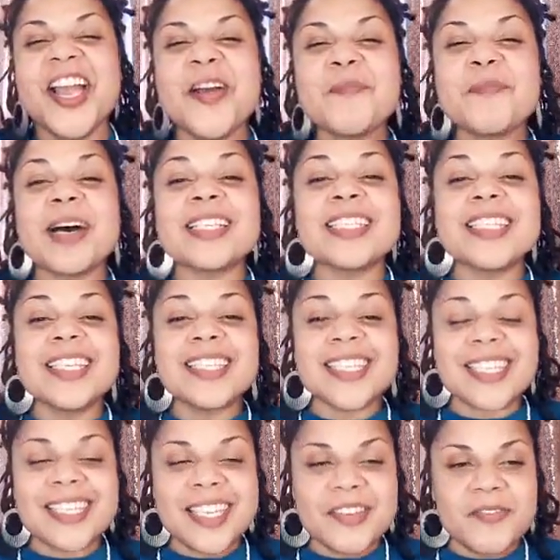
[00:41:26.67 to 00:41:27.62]
my
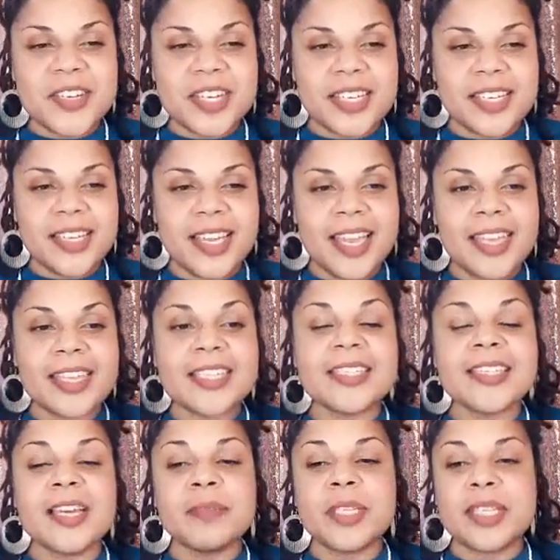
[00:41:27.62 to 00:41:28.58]
sensitivity and
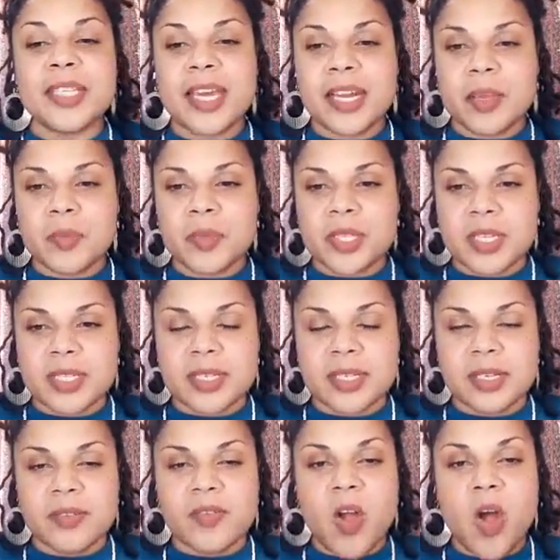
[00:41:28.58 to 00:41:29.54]
accepting that I'm
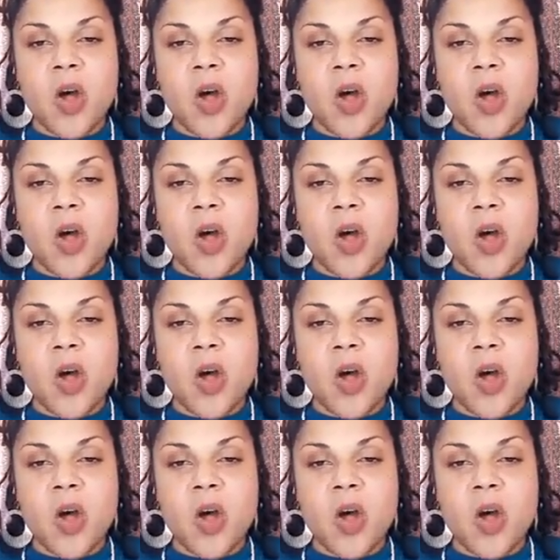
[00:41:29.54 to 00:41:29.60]
sensitive